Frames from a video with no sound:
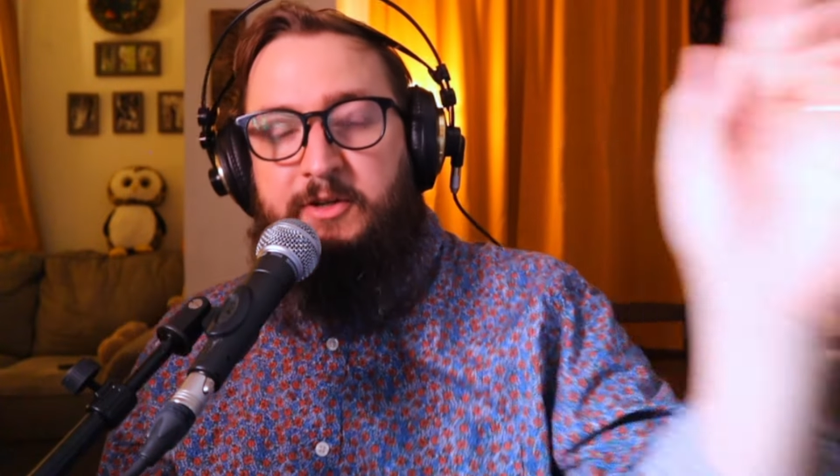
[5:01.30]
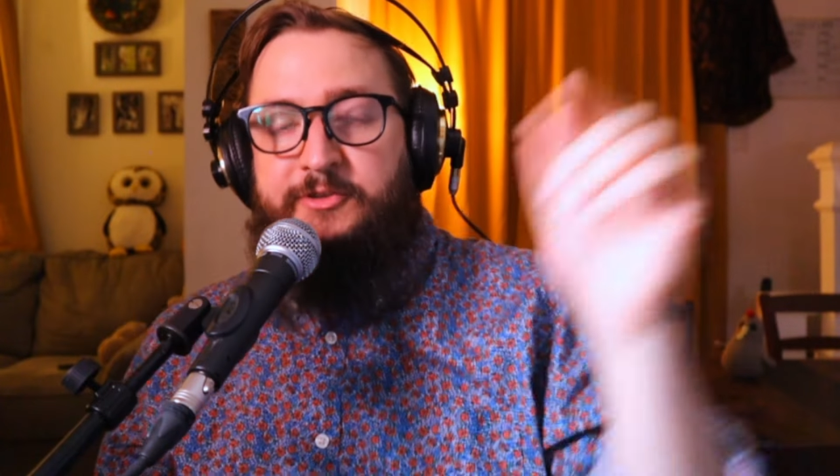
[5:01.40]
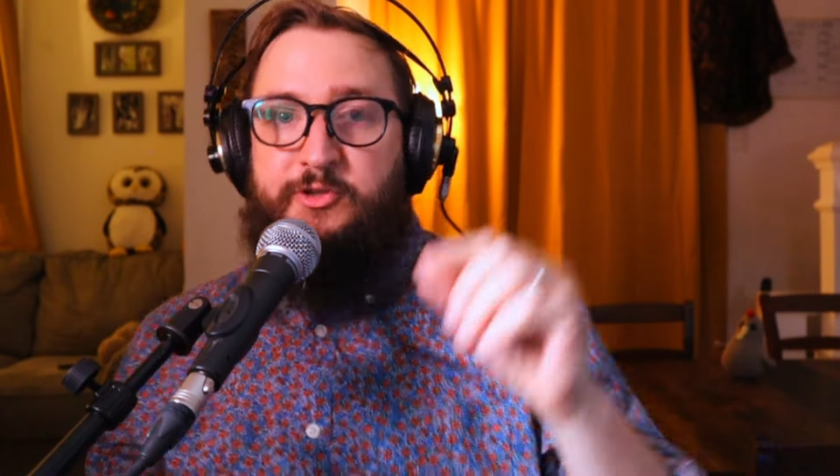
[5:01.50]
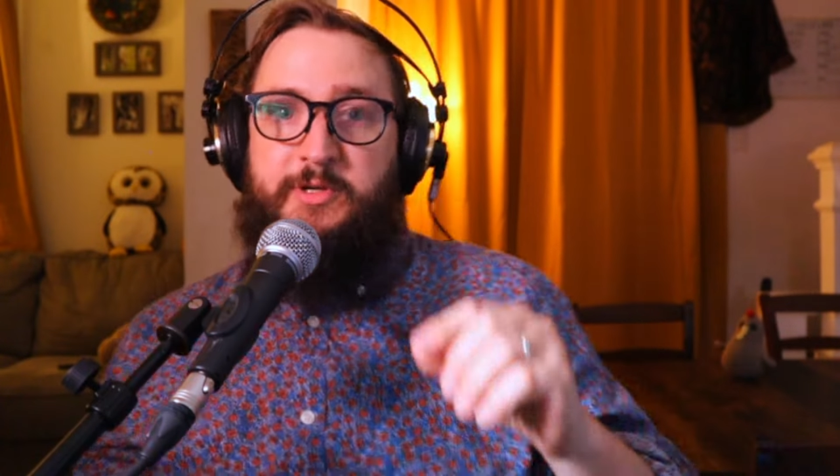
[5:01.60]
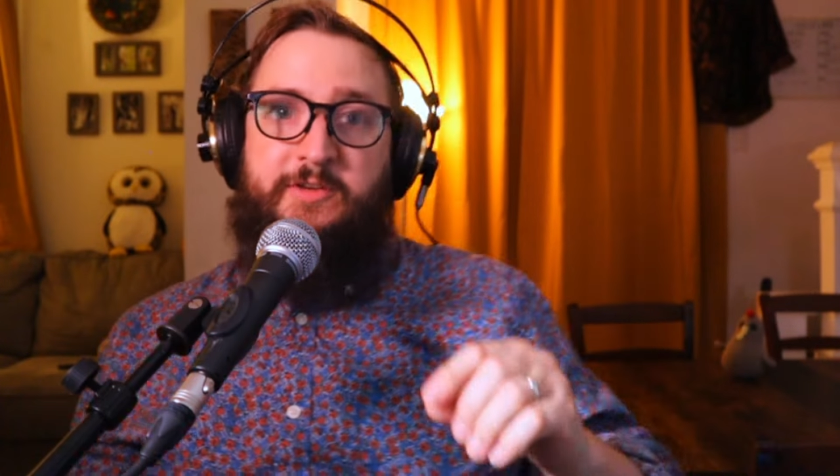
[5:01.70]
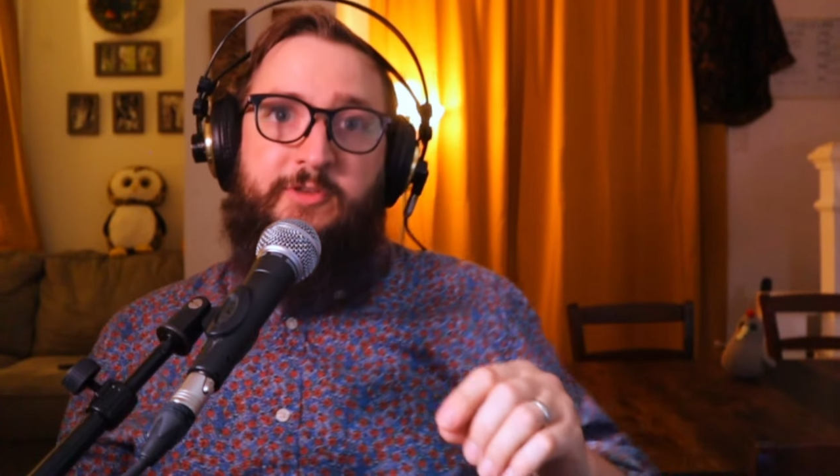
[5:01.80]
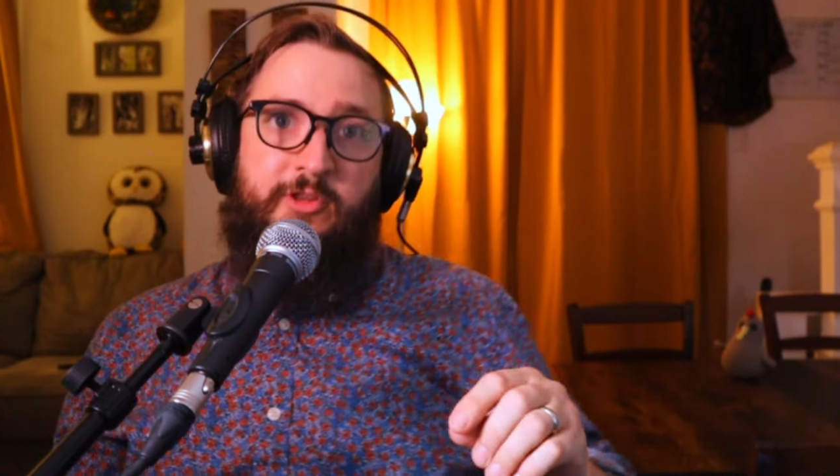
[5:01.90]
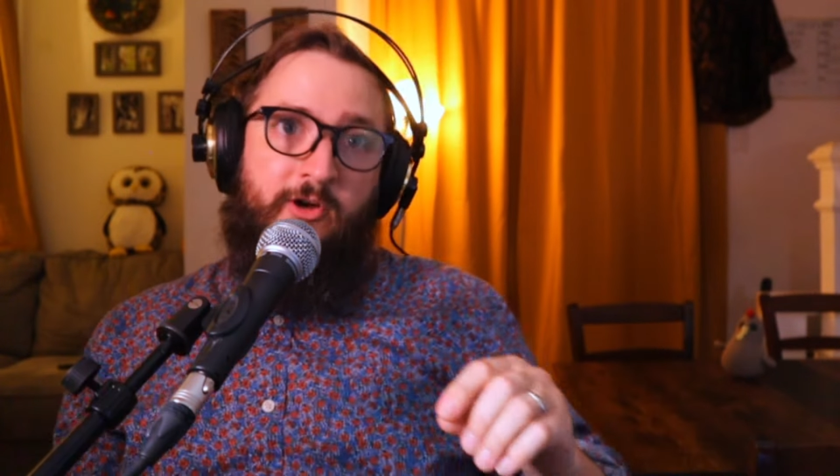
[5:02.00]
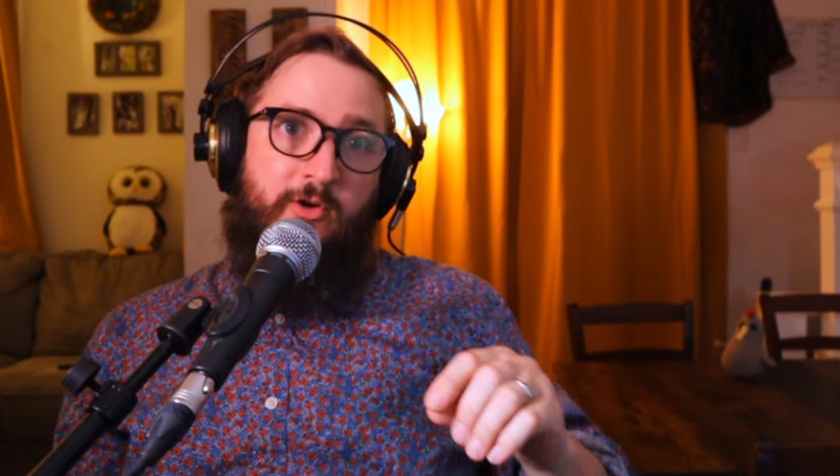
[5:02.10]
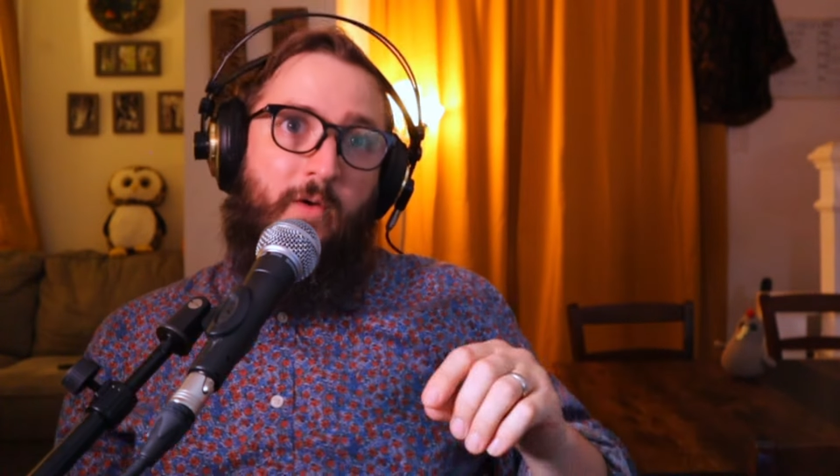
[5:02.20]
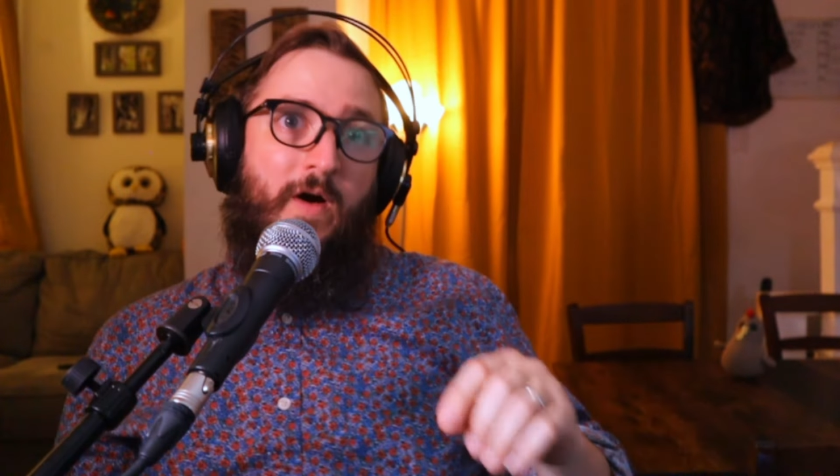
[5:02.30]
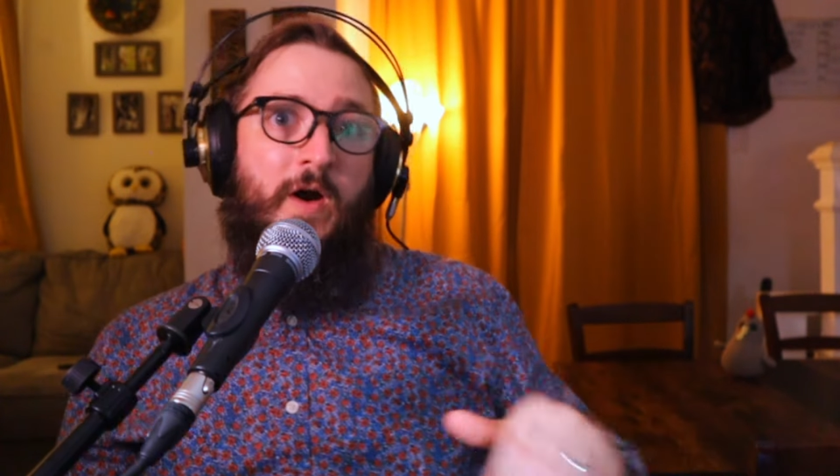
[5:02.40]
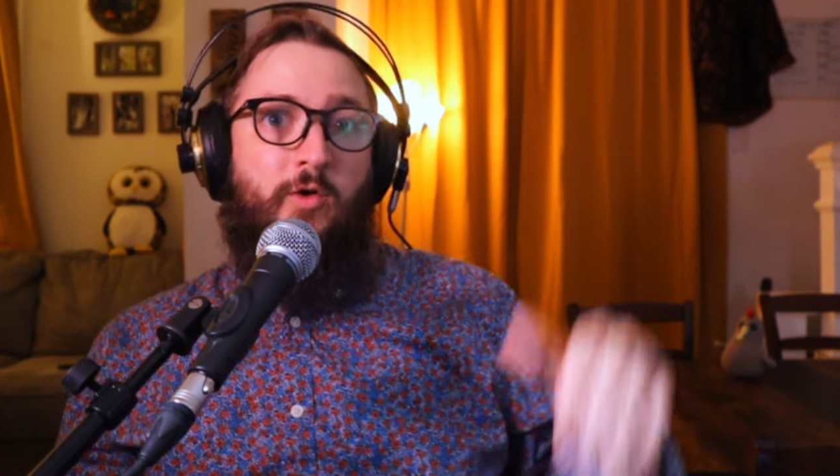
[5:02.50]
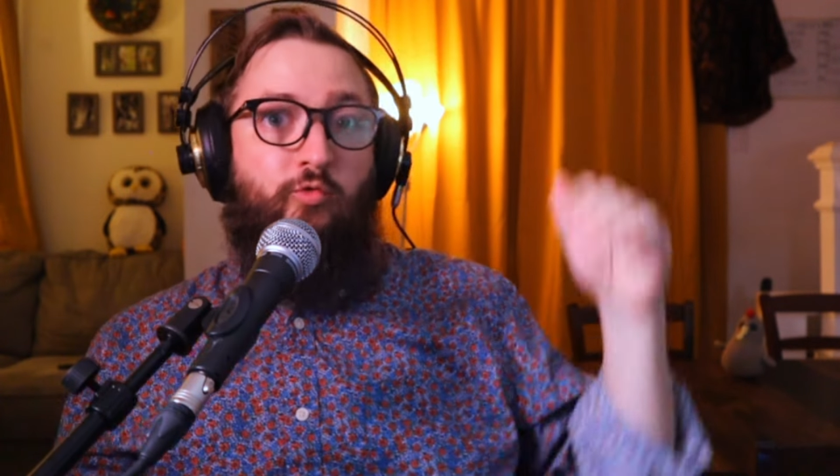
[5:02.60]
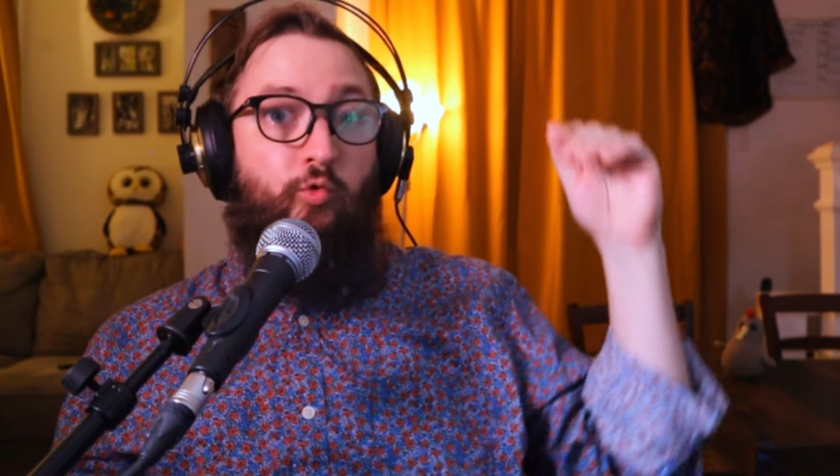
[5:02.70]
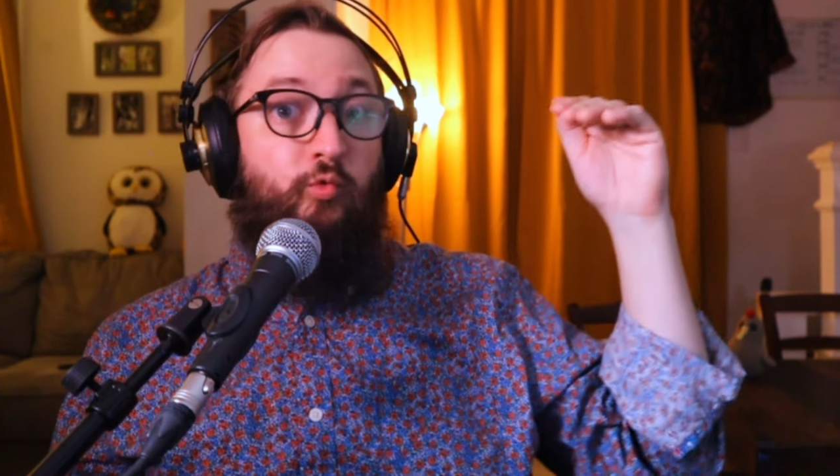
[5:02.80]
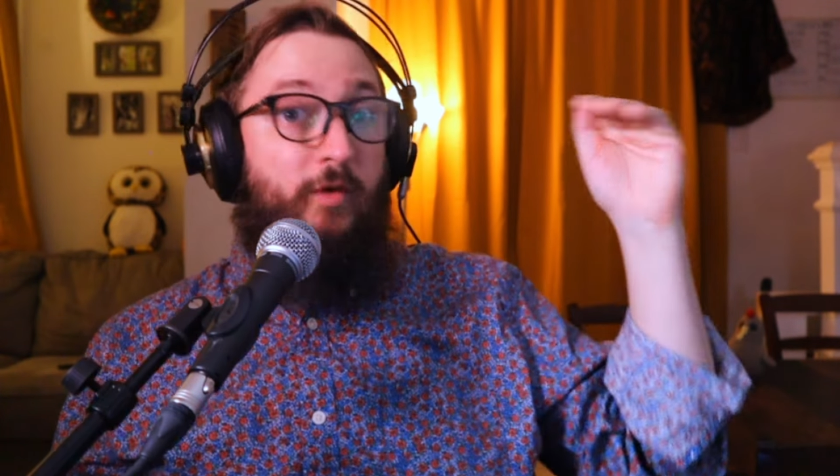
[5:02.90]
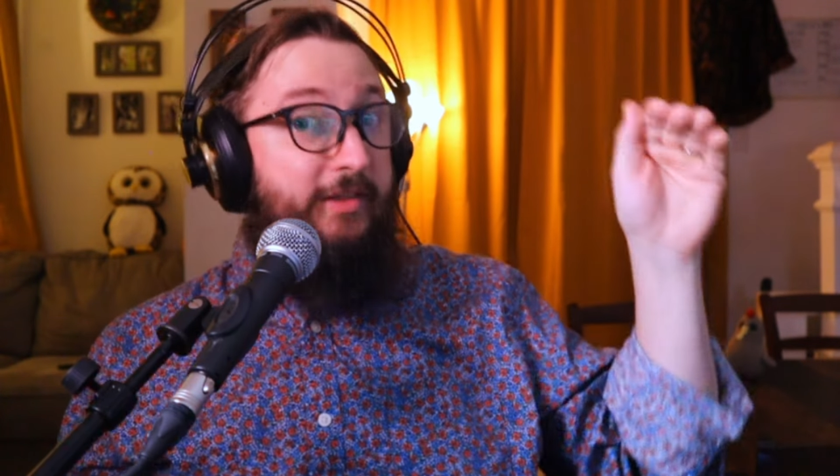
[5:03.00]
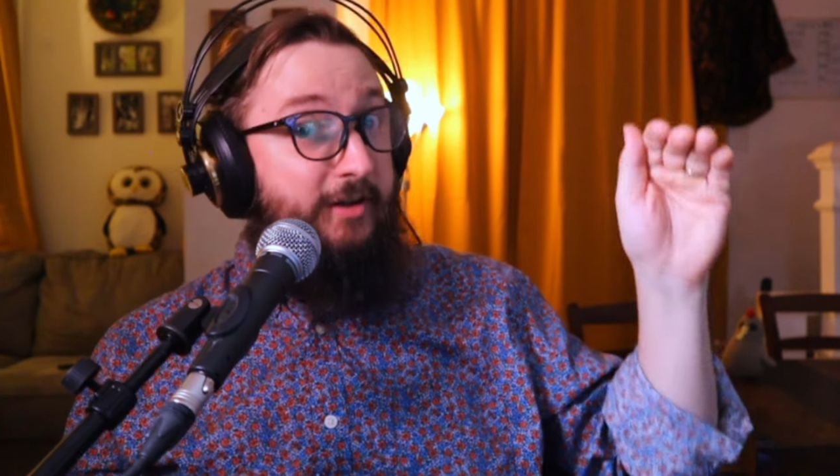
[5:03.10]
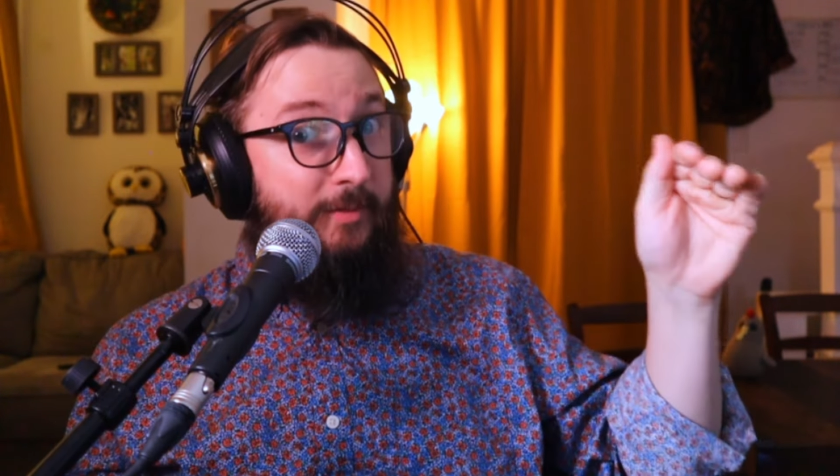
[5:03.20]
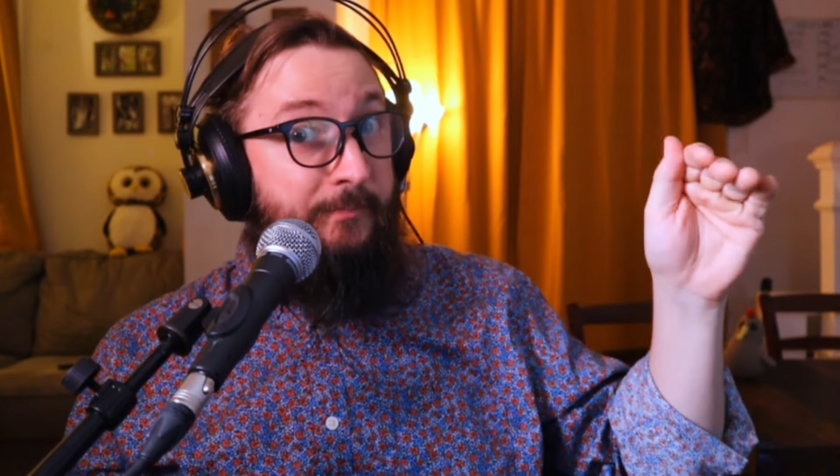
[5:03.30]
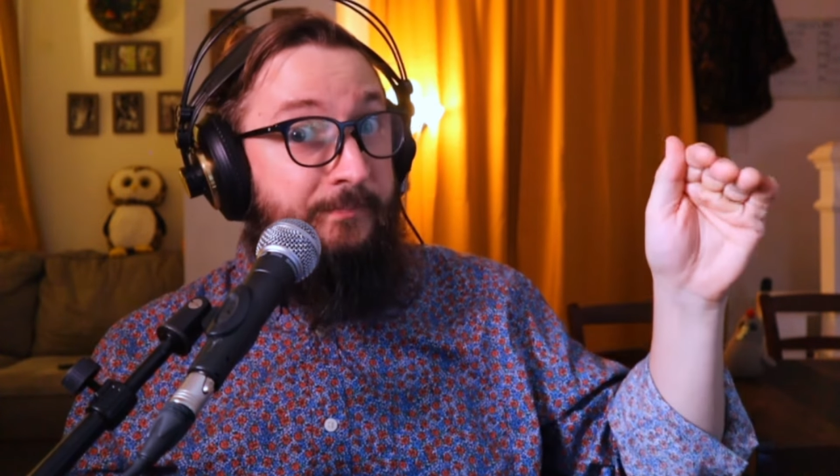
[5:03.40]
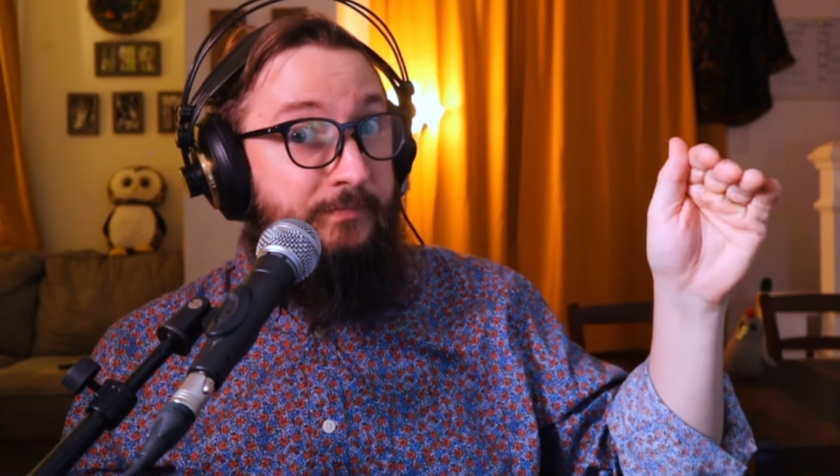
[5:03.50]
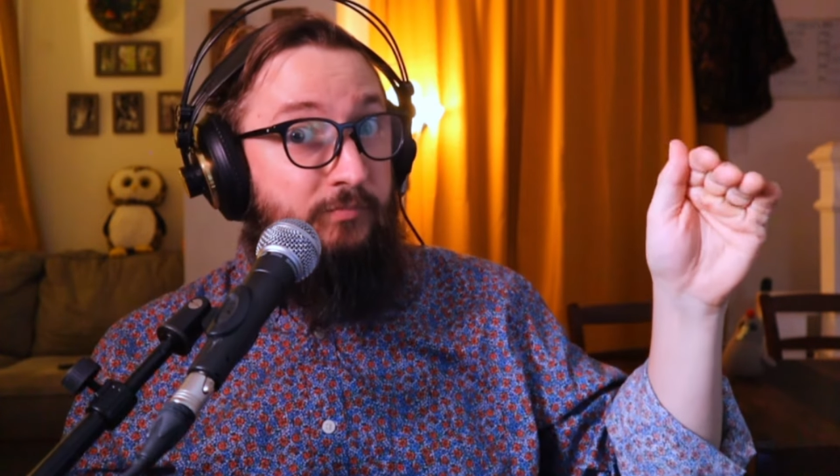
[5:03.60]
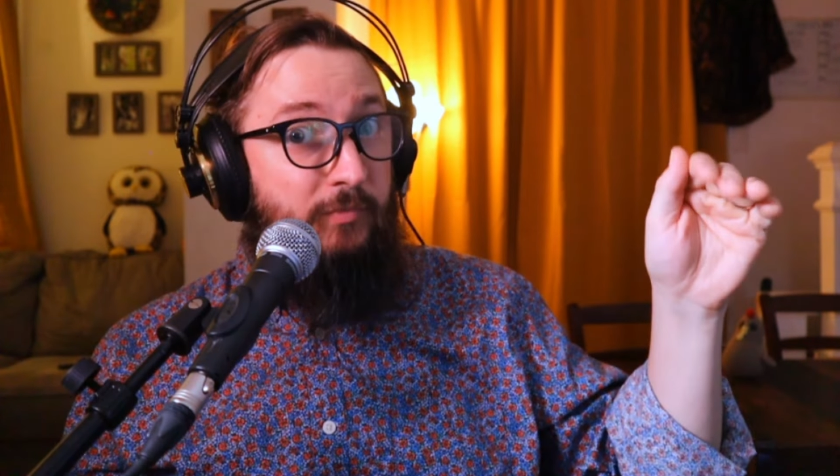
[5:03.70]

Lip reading: So even though our rhythm